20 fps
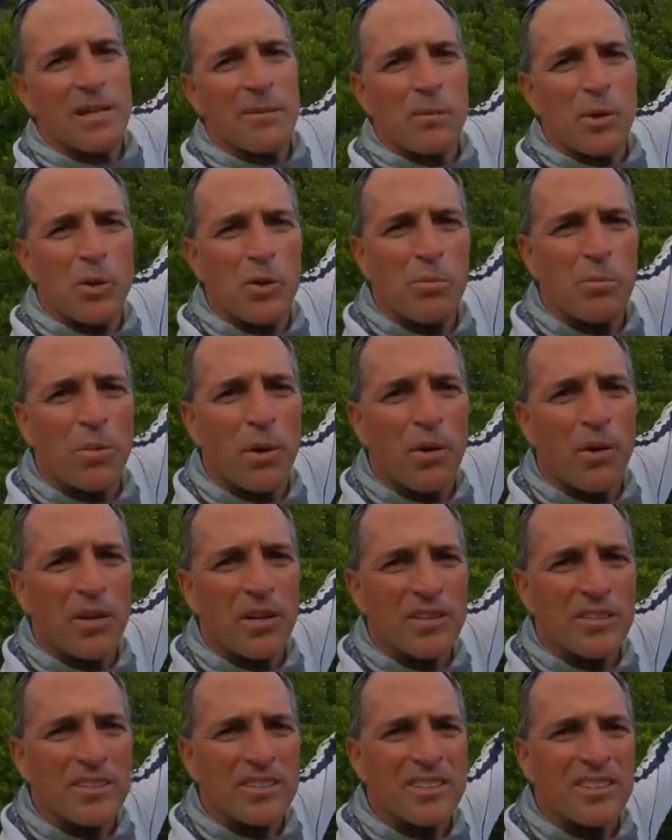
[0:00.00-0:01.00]
um, hoop
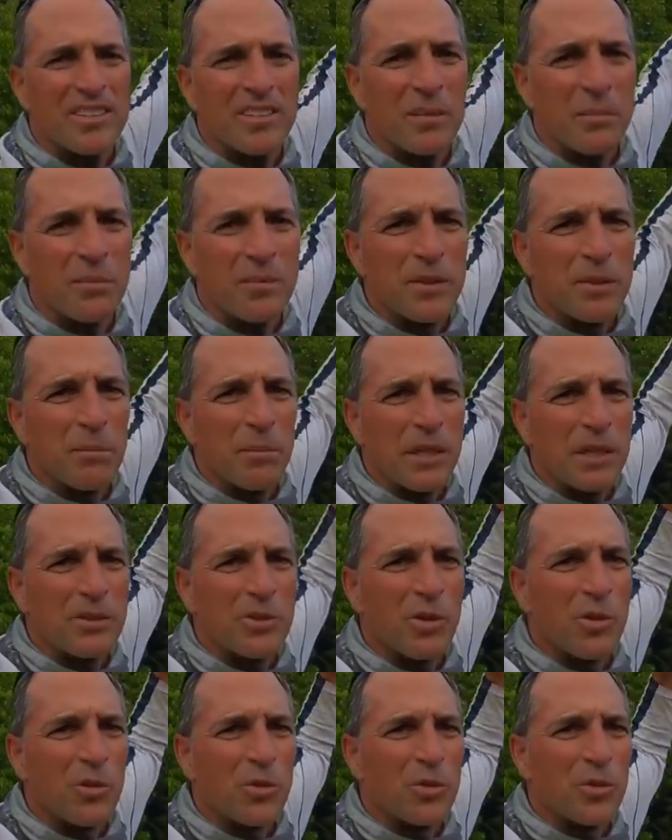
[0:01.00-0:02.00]
pines, the, the
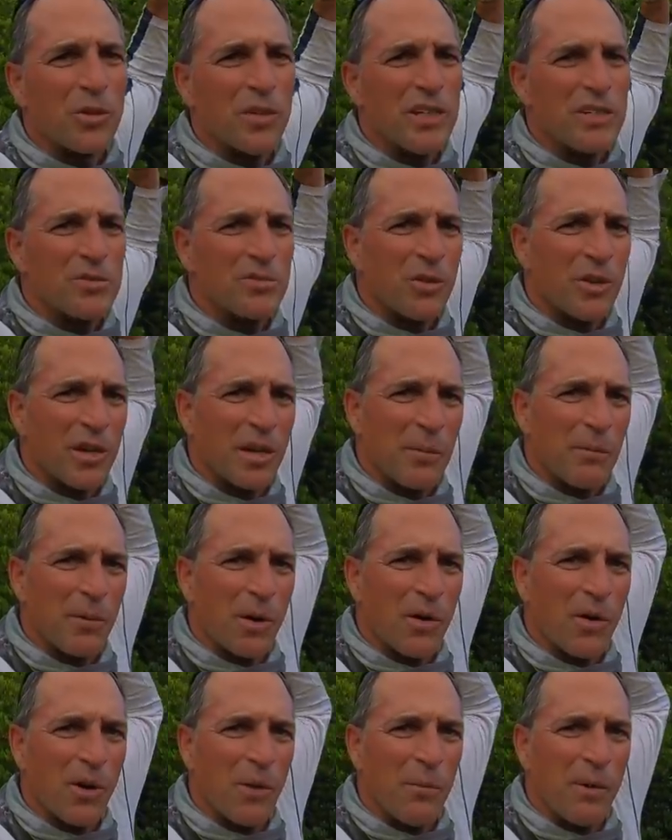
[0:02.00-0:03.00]
big tall trees right up
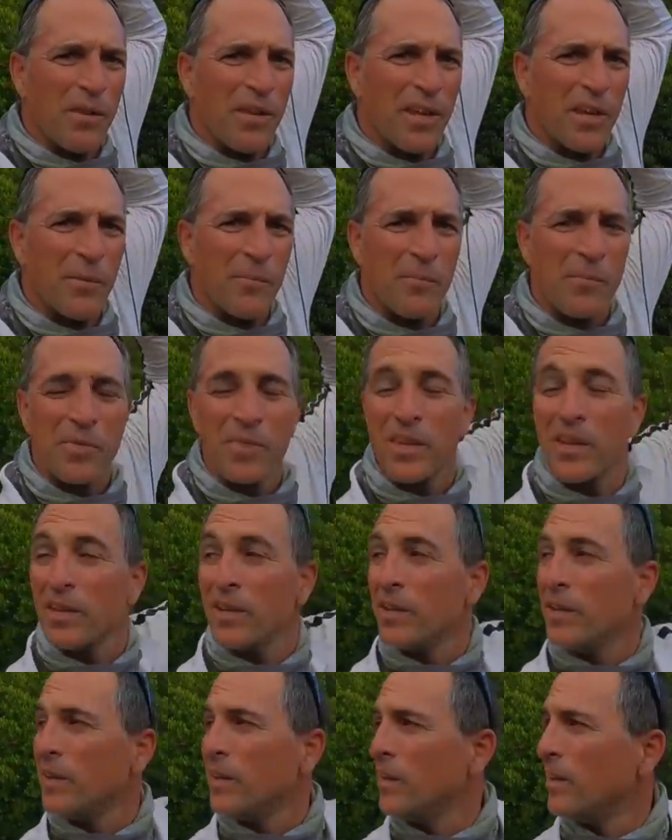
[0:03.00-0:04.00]
behind me there.
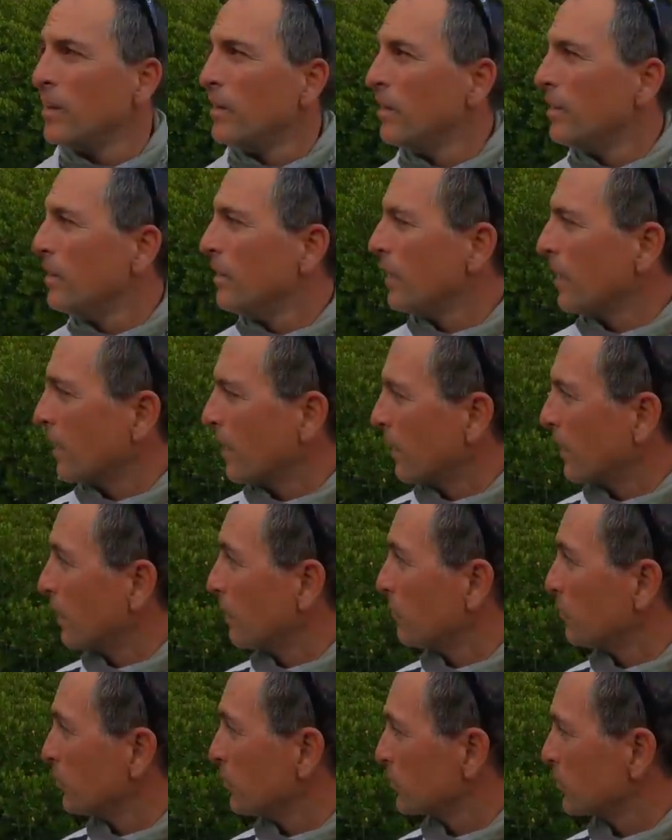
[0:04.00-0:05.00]

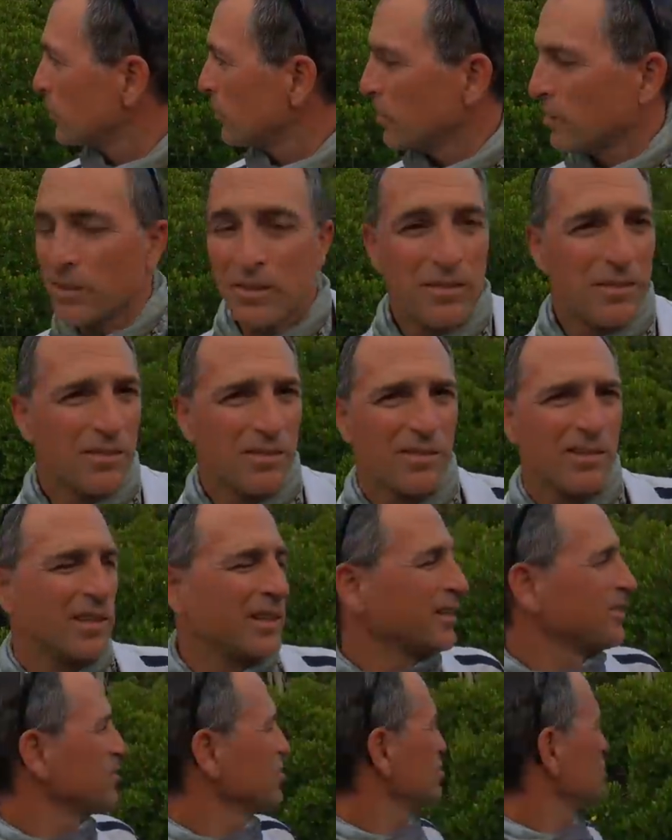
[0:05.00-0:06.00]
Um, we've got lake